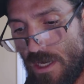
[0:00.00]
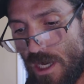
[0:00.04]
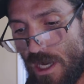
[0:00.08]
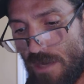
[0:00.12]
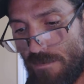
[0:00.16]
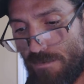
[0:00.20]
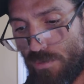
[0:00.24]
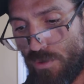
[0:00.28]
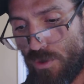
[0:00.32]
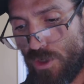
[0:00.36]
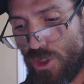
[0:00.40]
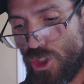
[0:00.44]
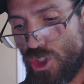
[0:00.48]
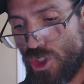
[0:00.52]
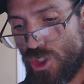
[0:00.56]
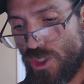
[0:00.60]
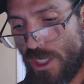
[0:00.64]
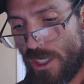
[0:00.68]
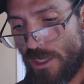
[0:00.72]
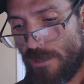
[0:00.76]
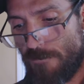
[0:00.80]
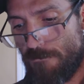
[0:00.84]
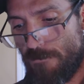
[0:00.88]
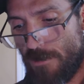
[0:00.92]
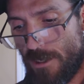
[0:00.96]

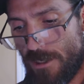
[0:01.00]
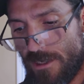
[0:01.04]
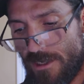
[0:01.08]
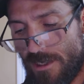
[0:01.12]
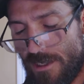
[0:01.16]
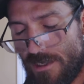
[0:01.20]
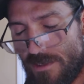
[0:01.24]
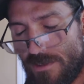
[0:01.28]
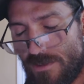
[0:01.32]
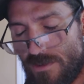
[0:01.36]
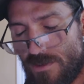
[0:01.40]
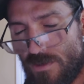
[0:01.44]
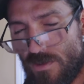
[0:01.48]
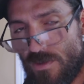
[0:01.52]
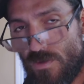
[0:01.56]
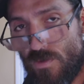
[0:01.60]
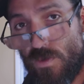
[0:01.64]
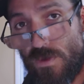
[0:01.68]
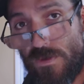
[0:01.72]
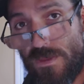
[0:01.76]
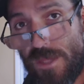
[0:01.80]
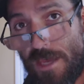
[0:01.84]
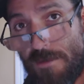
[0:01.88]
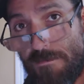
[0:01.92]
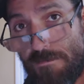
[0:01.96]
appreciate what is
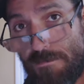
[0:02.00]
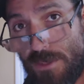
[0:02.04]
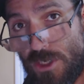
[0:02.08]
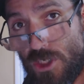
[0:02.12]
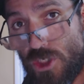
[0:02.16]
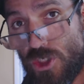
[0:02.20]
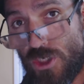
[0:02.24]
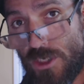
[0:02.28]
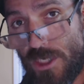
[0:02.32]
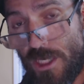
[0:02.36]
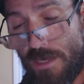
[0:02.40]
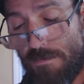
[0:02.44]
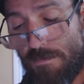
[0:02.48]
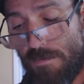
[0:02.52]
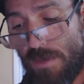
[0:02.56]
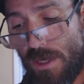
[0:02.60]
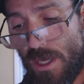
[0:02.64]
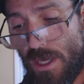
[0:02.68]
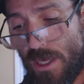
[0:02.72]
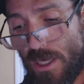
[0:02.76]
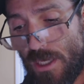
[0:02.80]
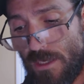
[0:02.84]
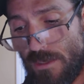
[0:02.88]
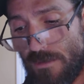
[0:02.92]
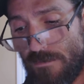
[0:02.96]
with ambition at
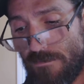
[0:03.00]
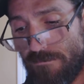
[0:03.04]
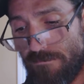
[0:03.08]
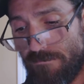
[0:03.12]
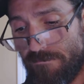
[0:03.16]
bay.